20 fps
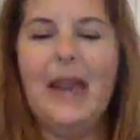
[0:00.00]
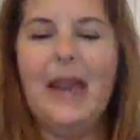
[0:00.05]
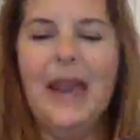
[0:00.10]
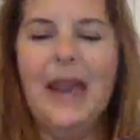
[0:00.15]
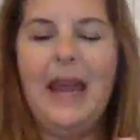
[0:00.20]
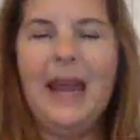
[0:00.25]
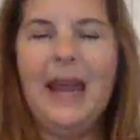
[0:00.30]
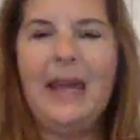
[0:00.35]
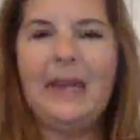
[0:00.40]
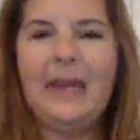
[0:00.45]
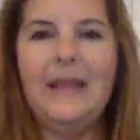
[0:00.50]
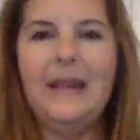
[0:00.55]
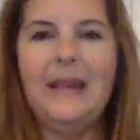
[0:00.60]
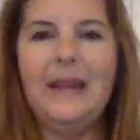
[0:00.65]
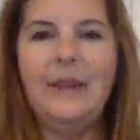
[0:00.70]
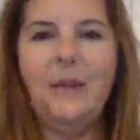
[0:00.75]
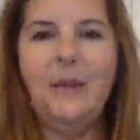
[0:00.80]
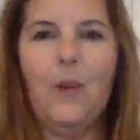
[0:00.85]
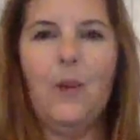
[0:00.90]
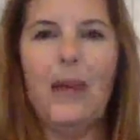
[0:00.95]
And
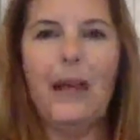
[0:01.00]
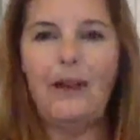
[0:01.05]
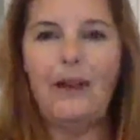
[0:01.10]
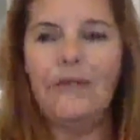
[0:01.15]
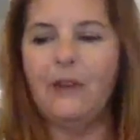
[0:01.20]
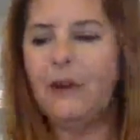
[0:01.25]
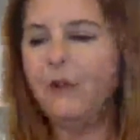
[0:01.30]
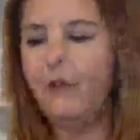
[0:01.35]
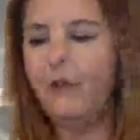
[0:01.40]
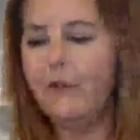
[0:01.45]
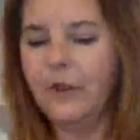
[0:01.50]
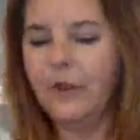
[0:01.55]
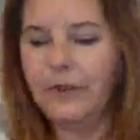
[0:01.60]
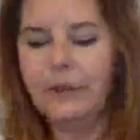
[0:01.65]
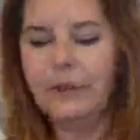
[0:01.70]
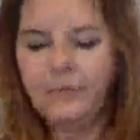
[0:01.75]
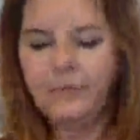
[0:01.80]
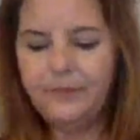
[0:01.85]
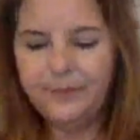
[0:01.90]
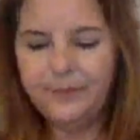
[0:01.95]
then we have our
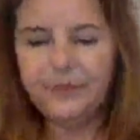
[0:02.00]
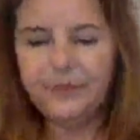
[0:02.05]
fruit.